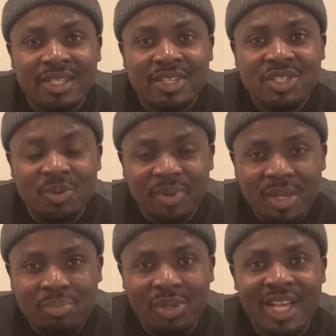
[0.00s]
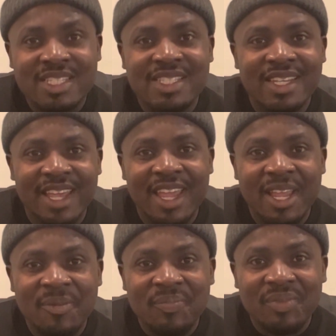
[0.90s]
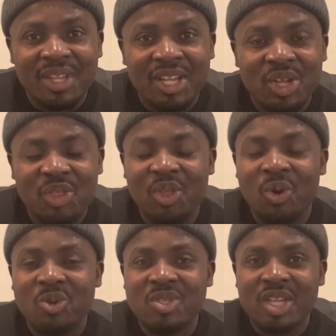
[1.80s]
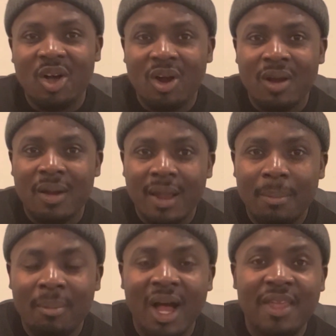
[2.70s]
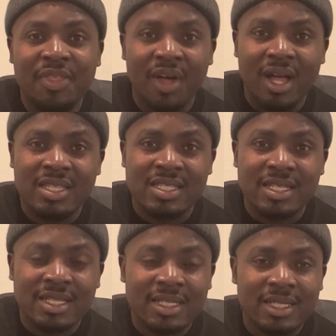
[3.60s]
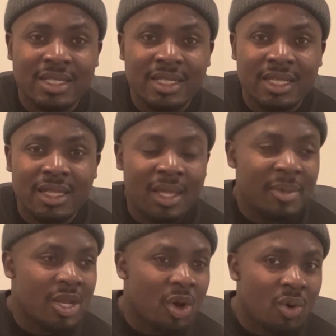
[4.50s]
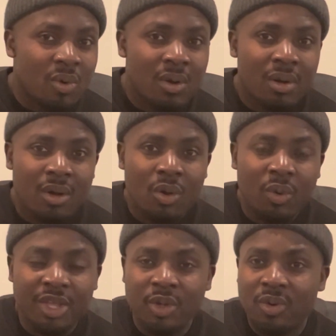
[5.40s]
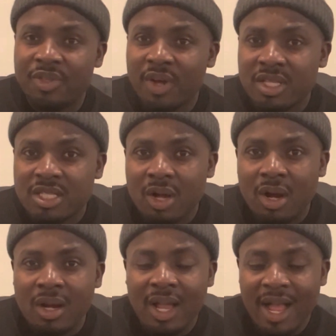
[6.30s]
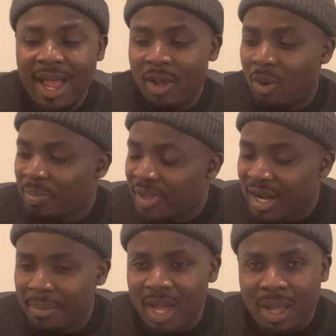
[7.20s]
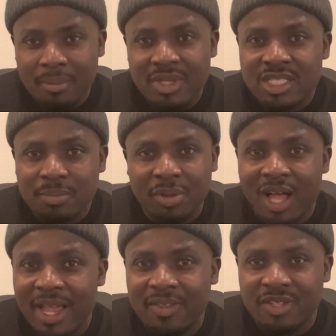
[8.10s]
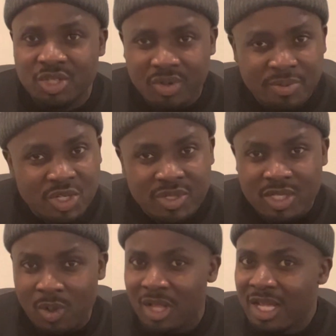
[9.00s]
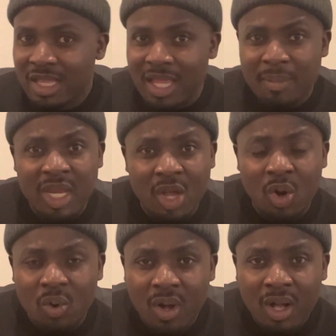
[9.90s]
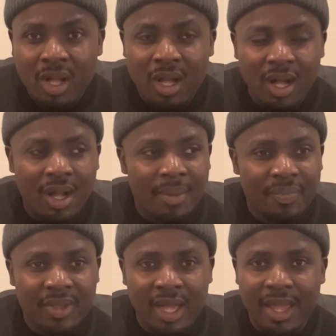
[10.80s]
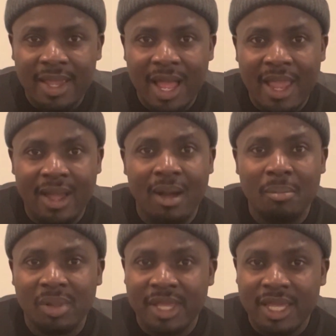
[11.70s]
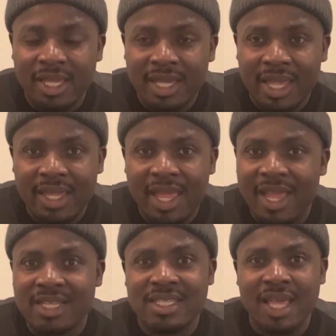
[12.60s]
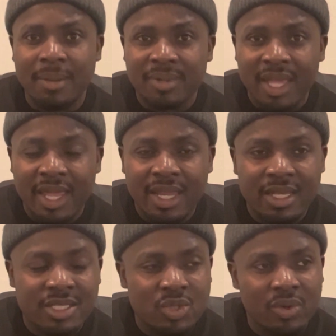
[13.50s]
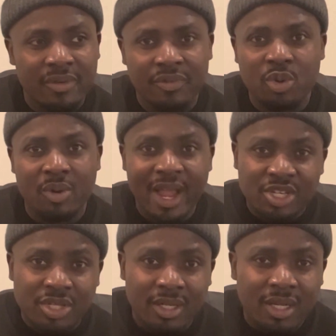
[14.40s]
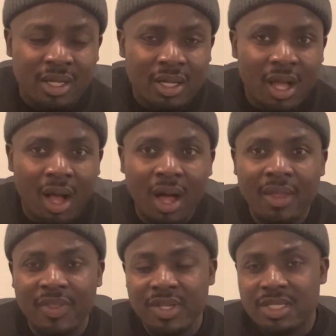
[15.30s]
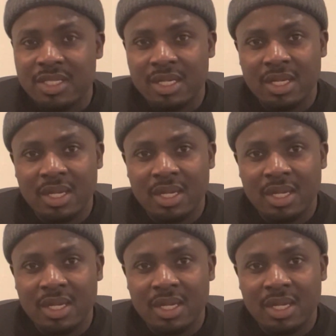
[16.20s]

So be blessed today. Those are my thoughts. Let me know what your thoughts are. I hope that I'm not misapplying the scriptures, so let me know. I humbly accept any sort of correction on this.